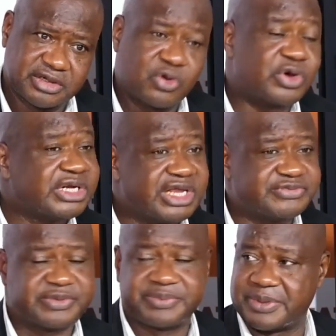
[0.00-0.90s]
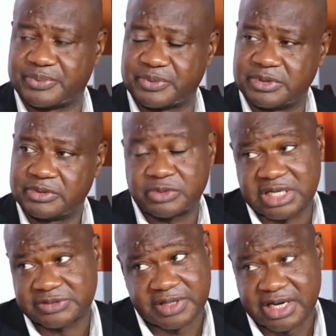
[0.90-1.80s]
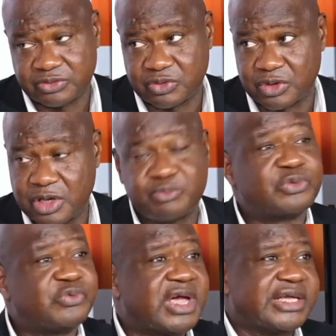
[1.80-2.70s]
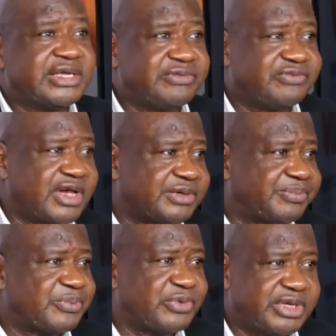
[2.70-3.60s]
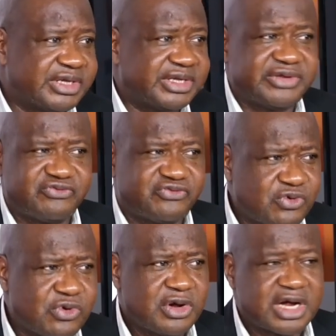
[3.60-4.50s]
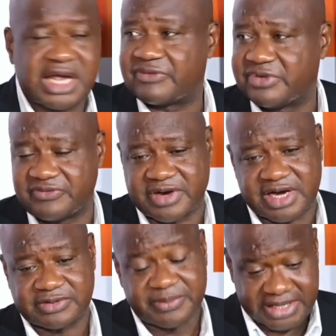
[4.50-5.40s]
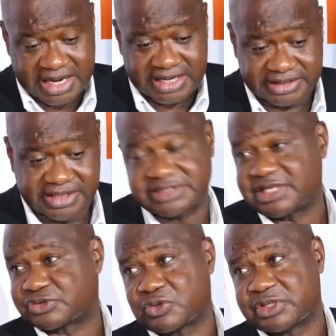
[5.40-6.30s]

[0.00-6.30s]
or he lives with people. That's what I know. But where the people he VU, I have never heard. I'm hearing it's a story.